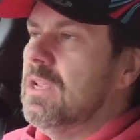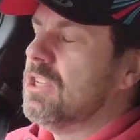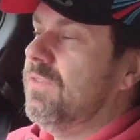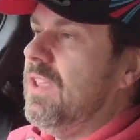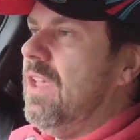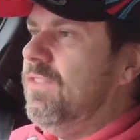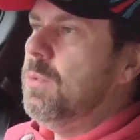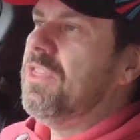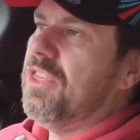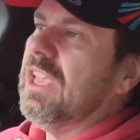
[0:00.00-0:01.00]
So if you
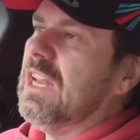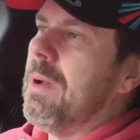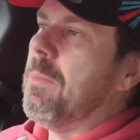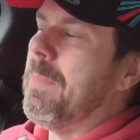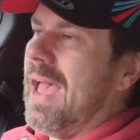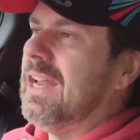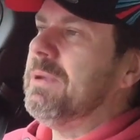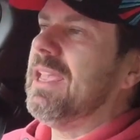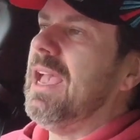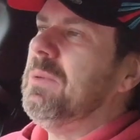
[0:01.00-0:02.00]
were thinking about buying a
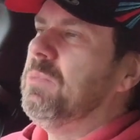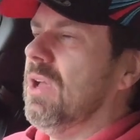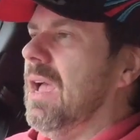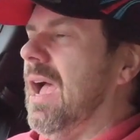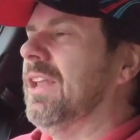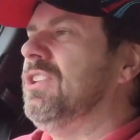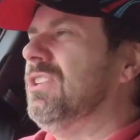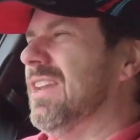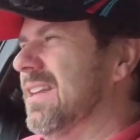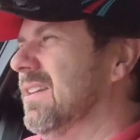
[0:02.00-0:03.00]
Macan, and you
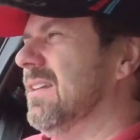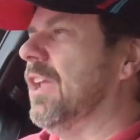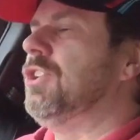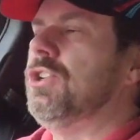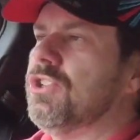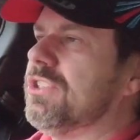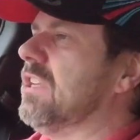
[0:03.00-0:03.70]
didn't, and you just